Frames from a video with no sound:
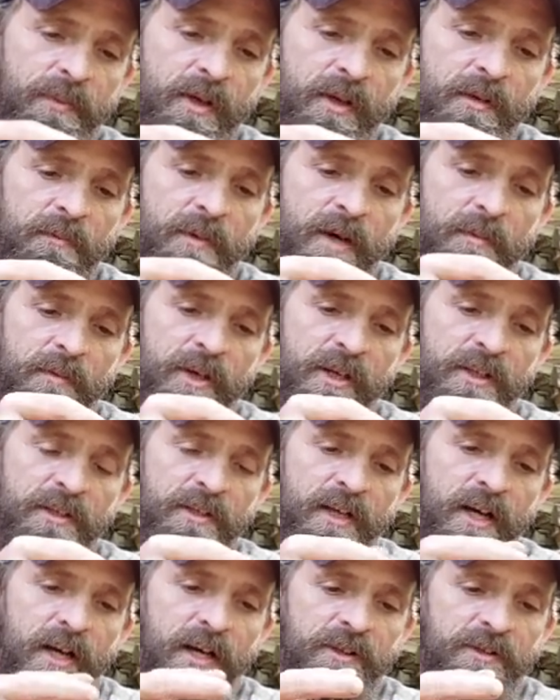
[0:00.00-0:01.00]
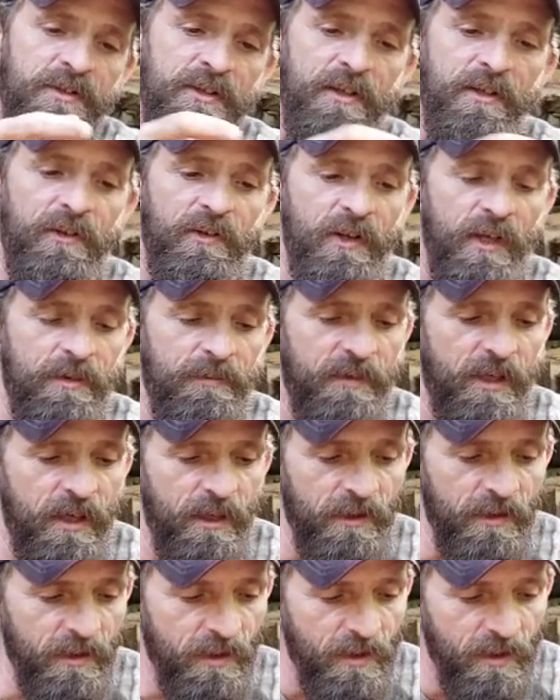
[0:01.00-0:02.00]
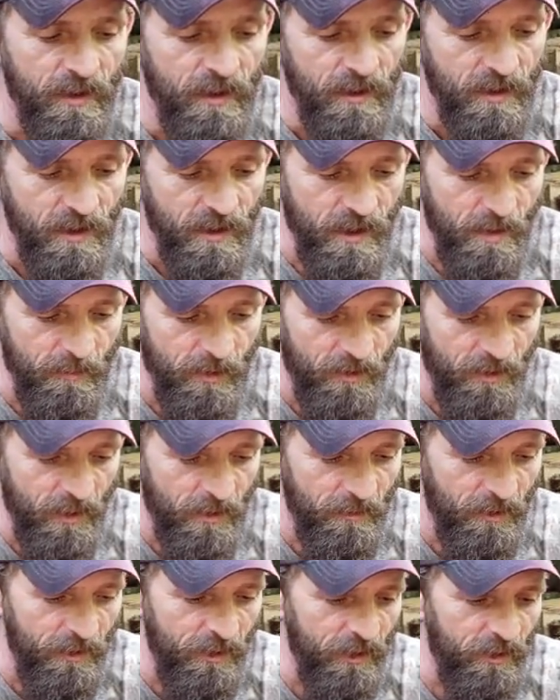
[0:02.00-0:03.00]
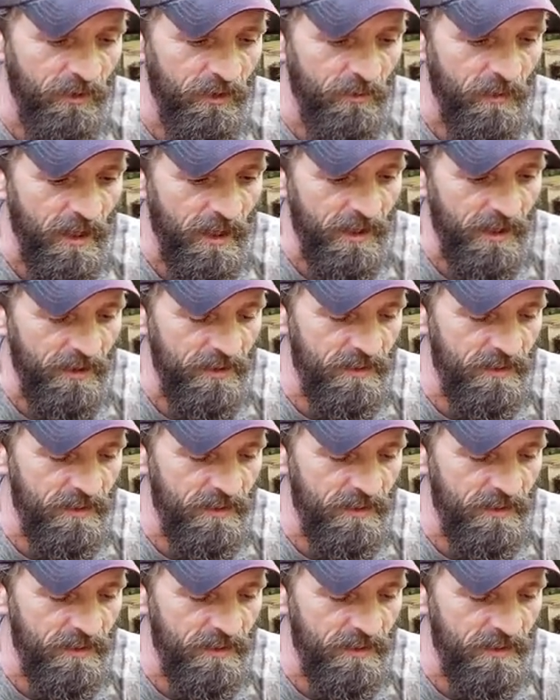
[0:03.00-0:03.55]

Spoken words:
And my buddy Dodge did the same thing. I'm gonna do it to mine. I